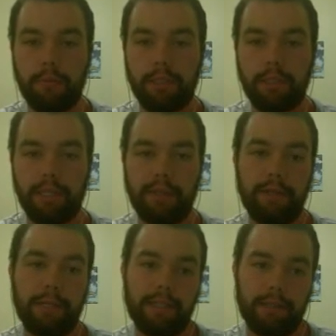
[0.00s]
And it's like,
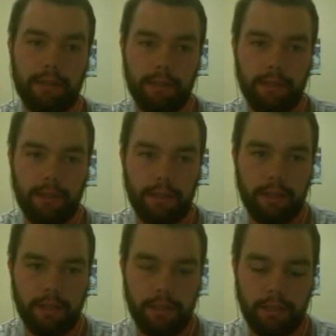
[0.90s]
well,
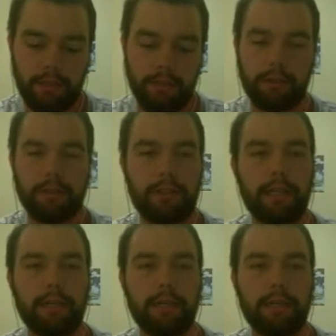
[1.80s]
you don't understand.